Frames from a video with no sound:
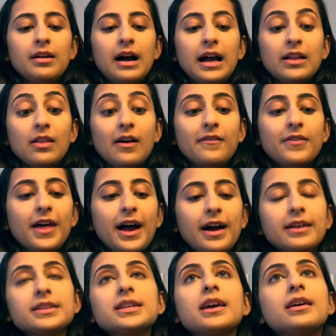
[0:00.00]
I love
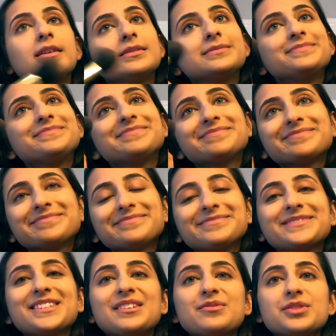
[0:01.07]
that.
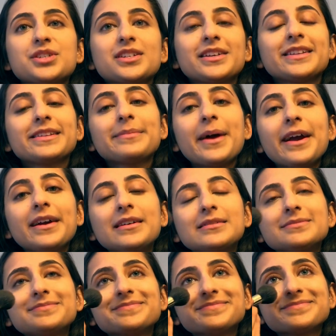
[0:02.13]
So I'm just gonna
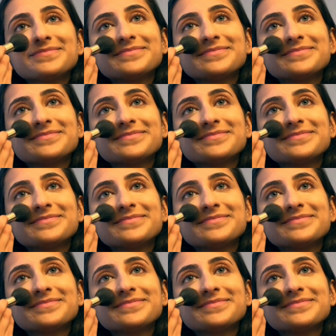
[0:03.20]
smile,